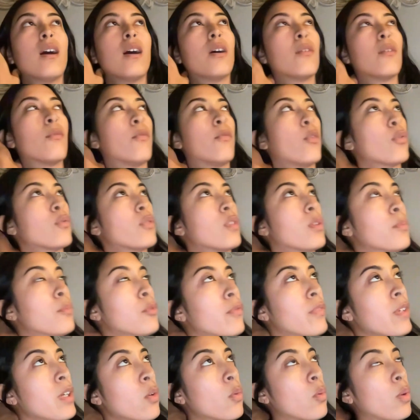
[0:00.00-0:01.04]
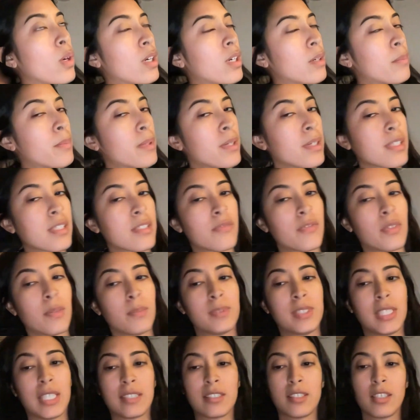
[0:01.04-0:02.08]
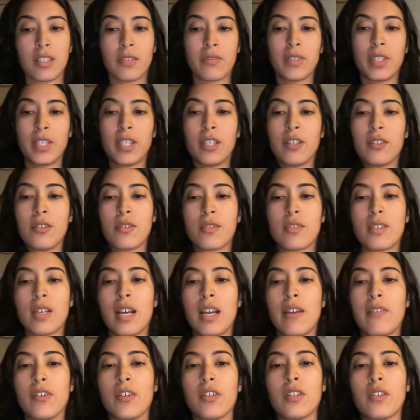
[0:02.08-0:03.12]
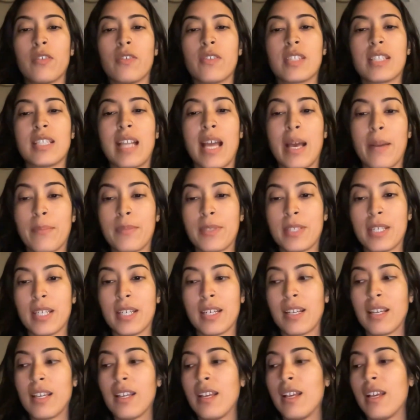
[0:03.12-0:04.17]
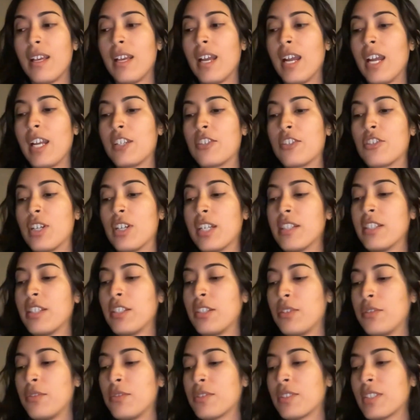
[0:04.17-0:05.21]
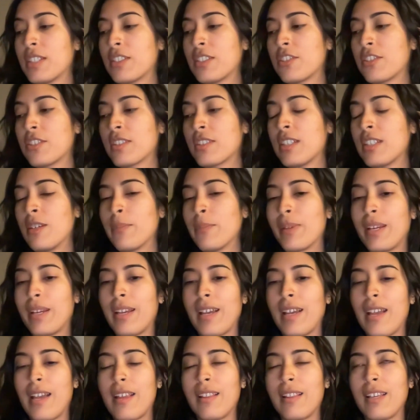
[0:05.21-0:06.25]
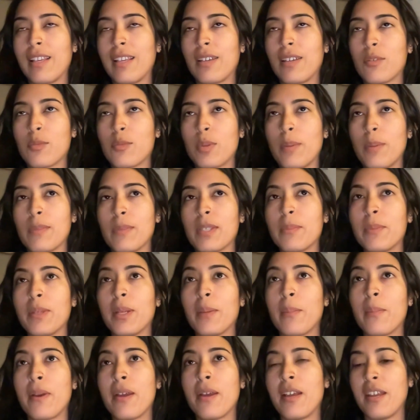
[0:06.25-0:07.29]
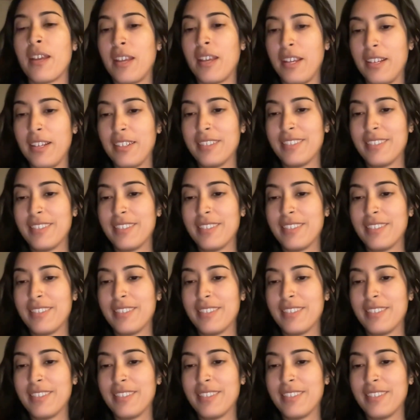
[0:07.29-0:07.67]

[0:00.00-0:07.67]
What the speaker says: For removing watermarks from TikTok videos, I've heard of Snaptic. I tried to use it just now, but it was prompting me to pay.